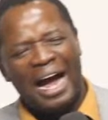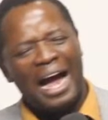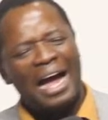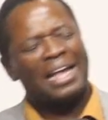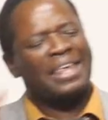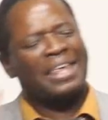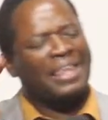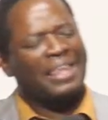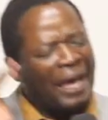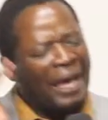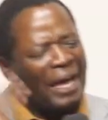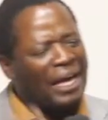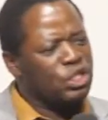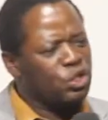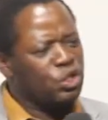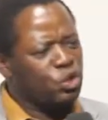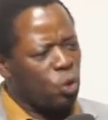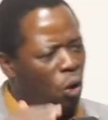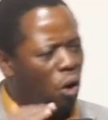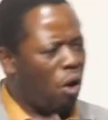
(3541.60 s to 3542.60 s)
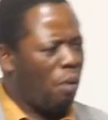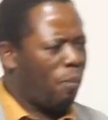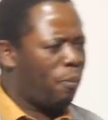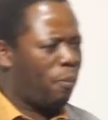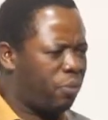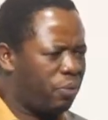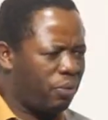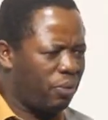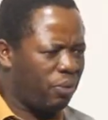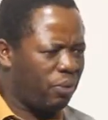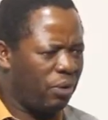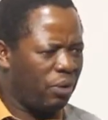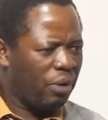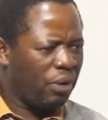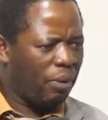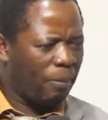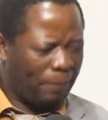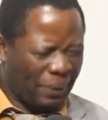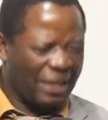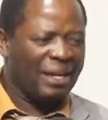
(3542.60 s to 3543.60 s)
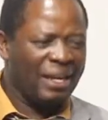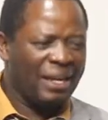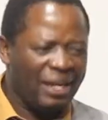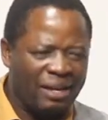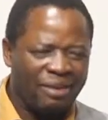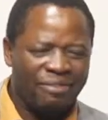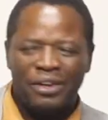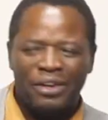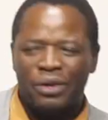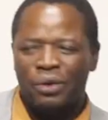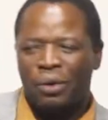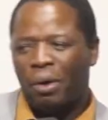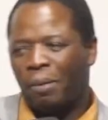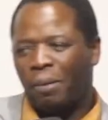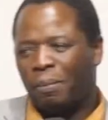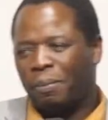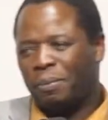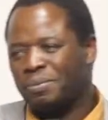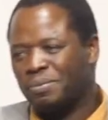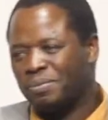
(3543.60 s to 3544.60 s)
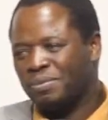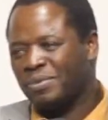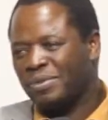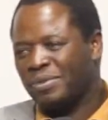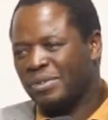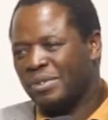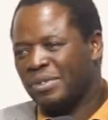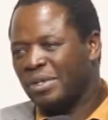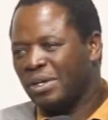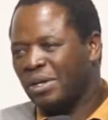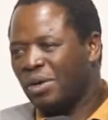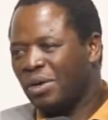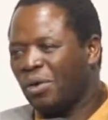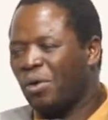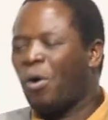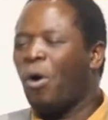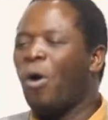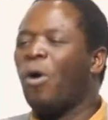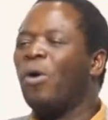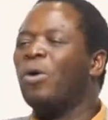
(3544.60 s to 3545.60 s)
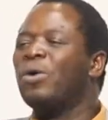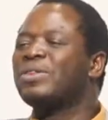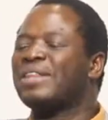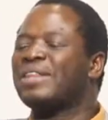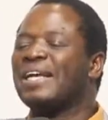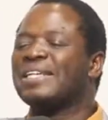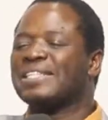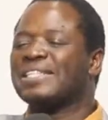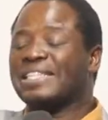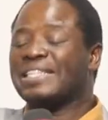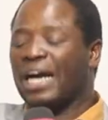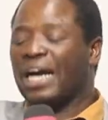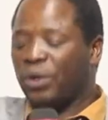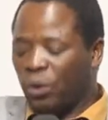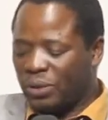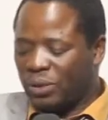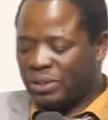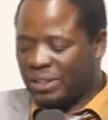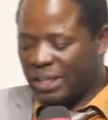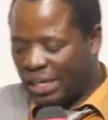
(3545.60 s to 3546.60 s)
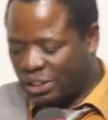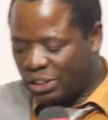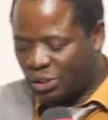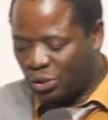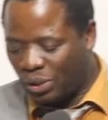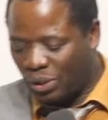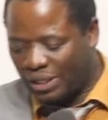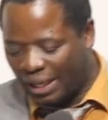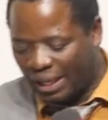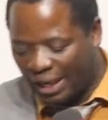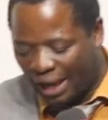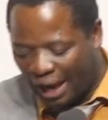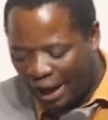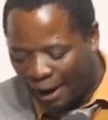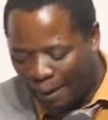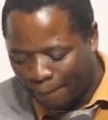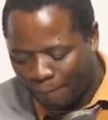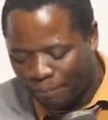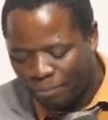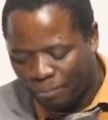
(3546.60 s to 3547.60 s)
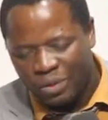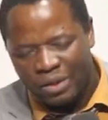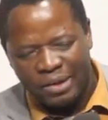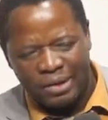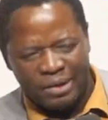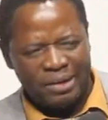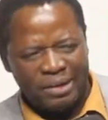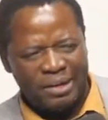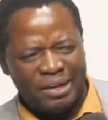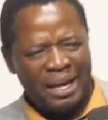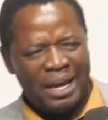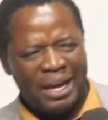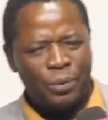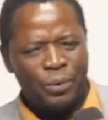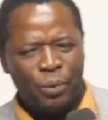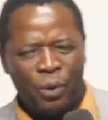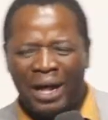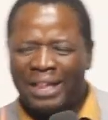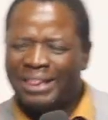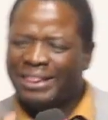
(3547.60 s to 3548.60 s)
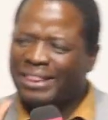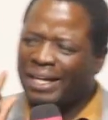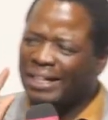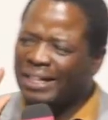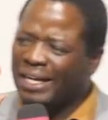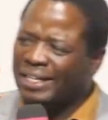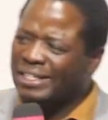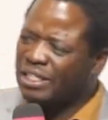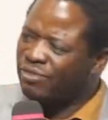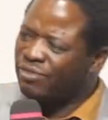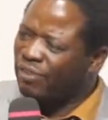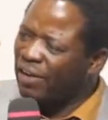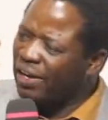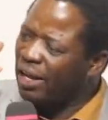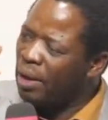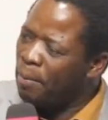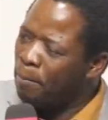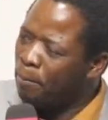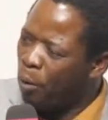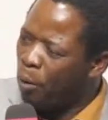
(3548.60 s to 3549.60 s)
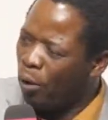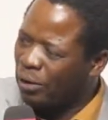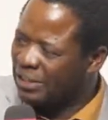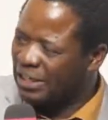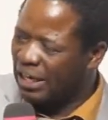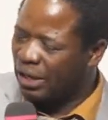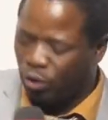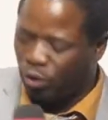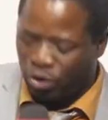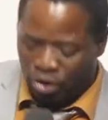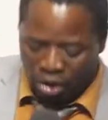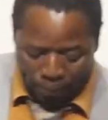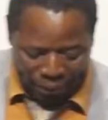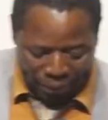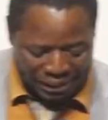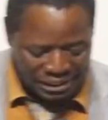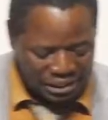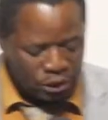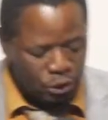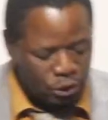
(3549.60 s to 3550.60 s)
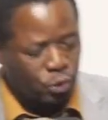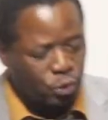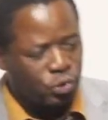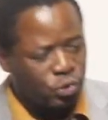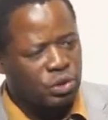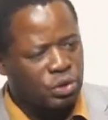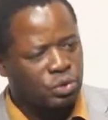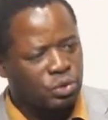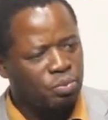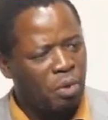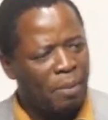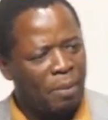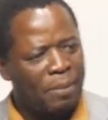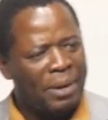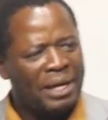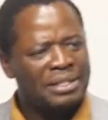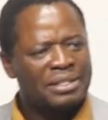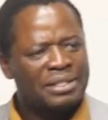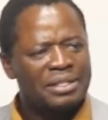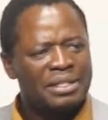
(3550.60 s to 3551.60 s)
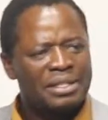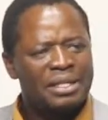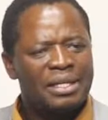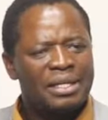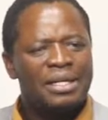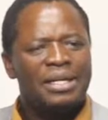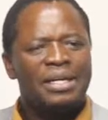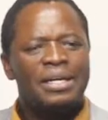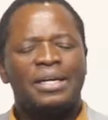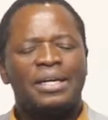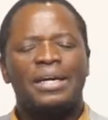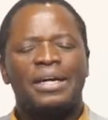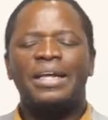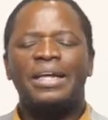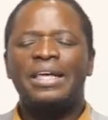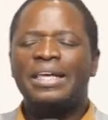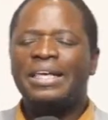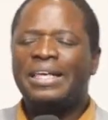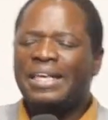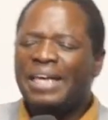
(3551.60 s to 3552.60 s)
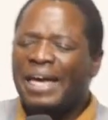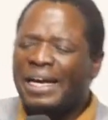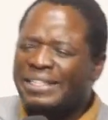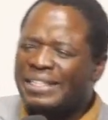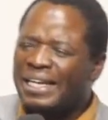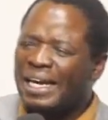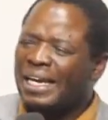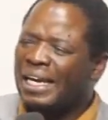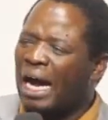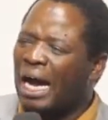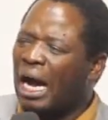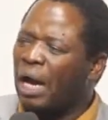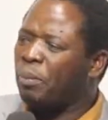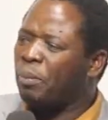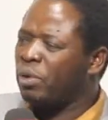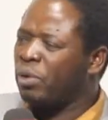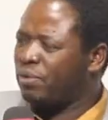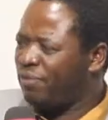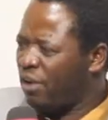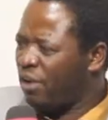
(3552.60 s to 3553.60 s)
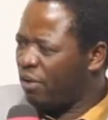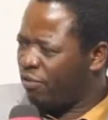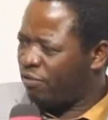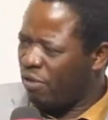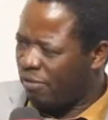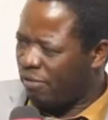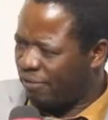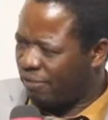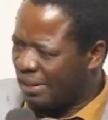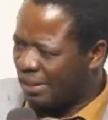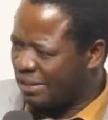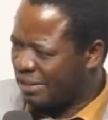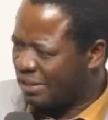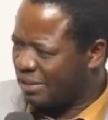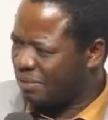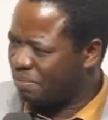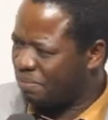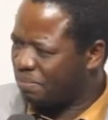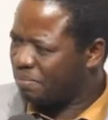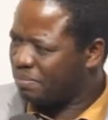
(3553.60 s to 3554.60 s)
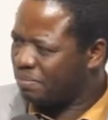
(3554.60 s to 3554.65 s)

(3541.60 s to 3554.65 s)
against hope believe in hope Call things that are not as though they are. And one thing that is very important when you are passing through those moments, create an atmosphere for victory.